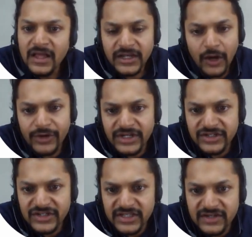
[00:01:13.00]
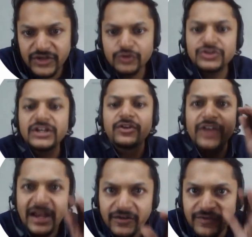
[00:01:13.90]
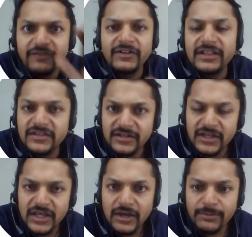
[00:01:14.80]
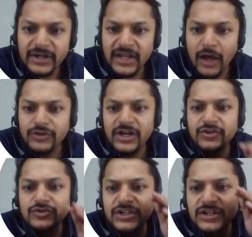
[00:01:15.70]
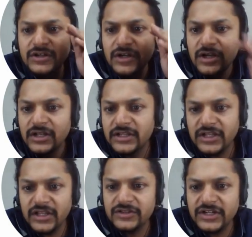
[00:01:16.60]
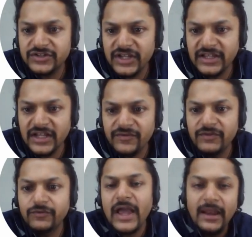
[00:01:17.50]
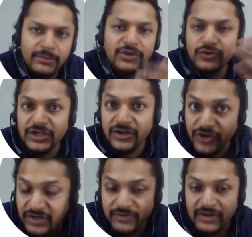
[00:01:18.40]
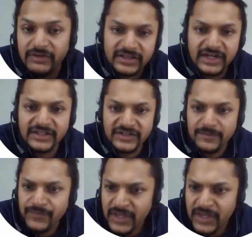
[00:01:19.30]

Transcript: Now, initially they were using red wavelength, but now they are using, they they're saying that we can be using green wavelength. Let us see.